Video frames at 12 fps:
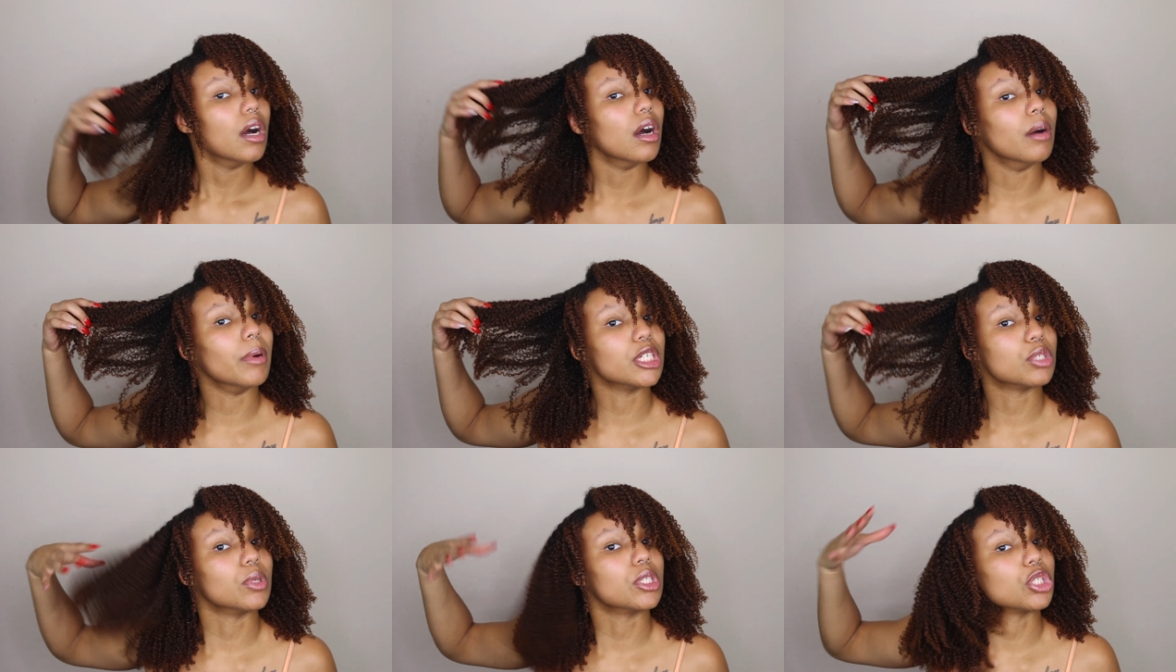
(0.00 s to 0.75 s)
Um, I
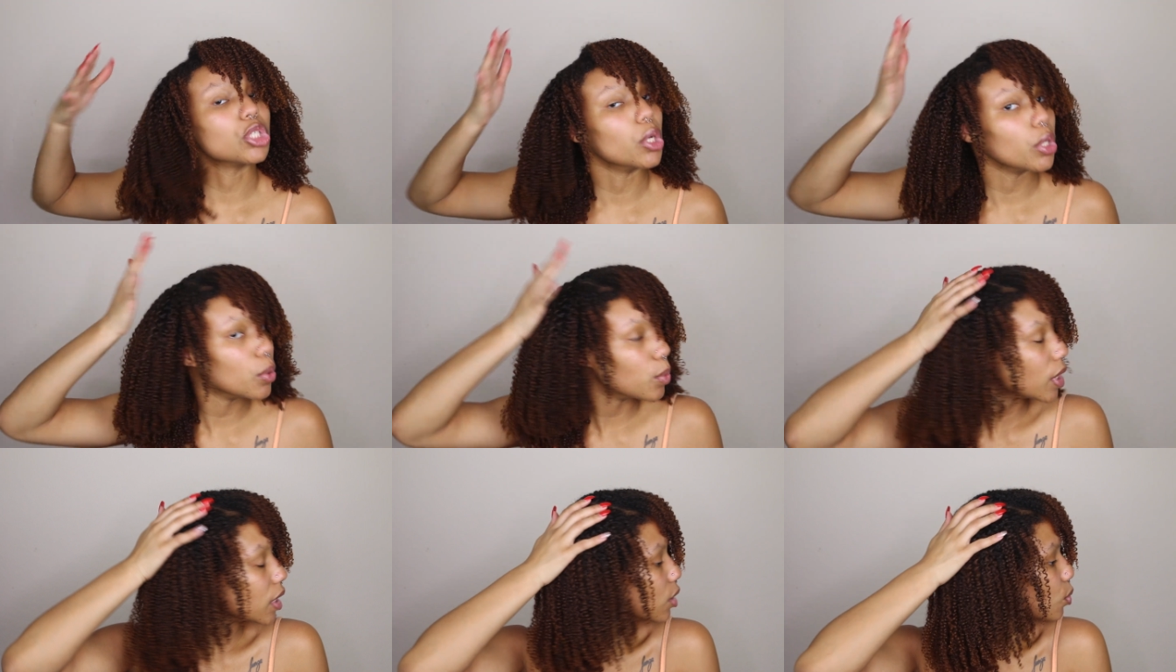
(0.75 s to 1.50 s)
just wanted to show you
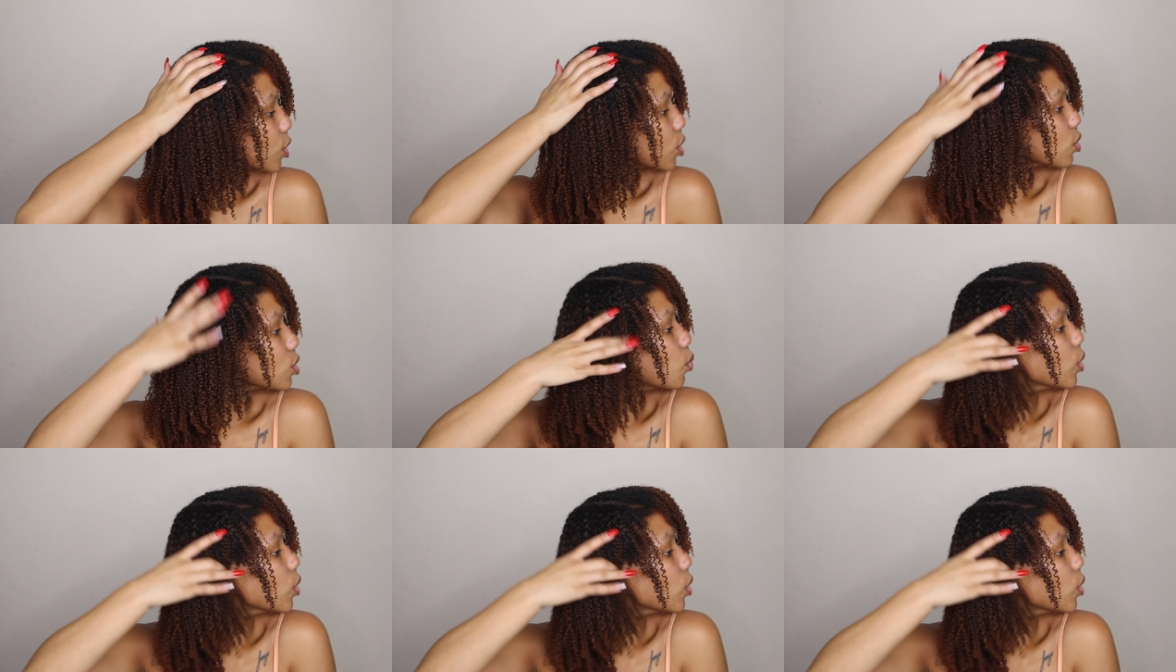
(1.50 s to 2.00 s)
what the results